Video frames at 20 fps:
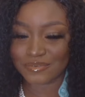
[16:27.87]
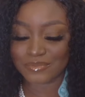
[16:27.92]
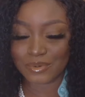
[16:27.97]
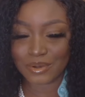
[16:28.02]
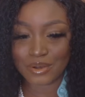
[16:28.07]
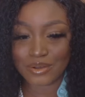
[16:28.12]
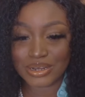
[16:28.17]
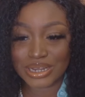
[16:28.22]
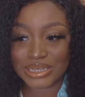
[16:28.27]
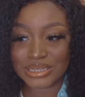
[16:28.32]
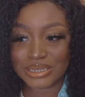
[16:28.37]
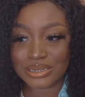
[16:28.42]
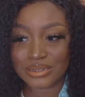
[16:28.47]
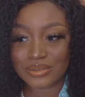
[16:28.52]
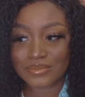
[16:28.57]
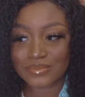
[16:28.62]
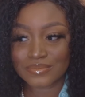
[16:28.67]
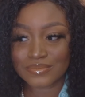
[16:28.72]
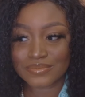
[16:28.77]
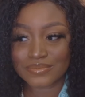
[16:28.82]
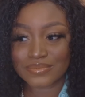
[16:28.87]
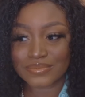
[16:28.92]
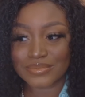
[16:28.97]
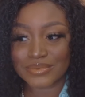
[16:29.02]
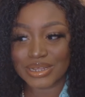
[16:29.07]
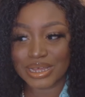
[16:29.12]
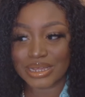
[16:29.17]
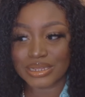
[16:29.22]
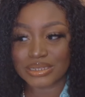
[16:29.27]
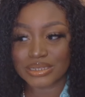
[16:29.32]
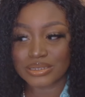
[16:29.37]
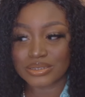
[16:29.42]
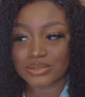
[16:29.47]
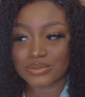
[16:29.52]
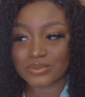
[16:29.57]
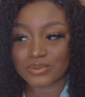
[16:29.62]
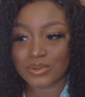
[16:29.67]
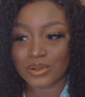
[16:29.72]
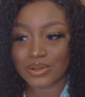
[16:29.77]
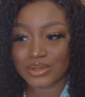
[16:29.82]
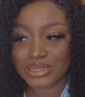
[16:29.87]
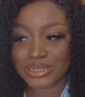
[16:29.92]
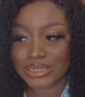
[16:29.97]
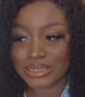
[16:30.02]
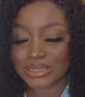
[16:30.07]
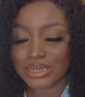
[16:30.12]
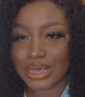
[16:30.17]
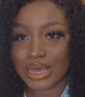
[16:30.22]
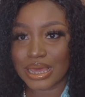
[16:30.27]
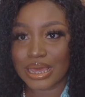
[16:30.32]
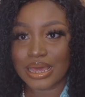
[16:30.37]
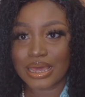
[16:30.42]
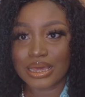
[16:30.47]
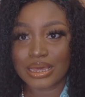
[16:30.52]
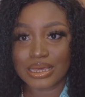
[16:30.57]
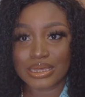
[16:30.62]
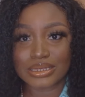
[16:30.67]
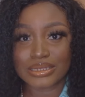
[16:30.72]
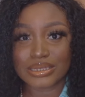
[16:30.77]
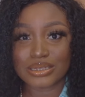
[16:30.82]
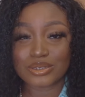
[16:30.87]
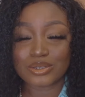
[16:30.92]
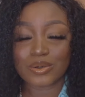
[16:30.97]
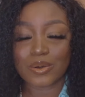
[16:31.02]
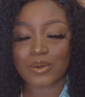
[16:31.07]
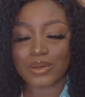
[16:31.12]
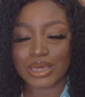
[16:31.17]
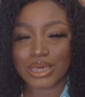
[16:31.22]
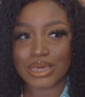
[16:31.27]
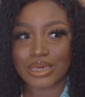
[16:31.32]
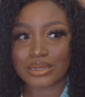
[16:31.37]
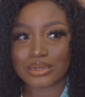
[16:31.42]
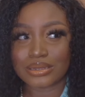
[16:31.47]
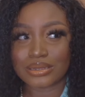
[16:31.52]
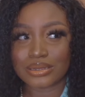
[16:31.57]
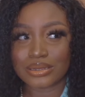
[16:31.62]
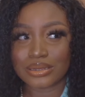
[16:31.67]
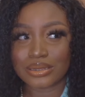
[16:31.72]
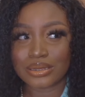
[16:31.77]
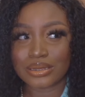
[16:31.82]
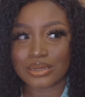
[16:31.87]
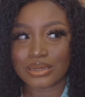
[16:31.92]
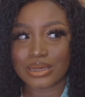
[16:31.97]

But honestly, it is not easy talking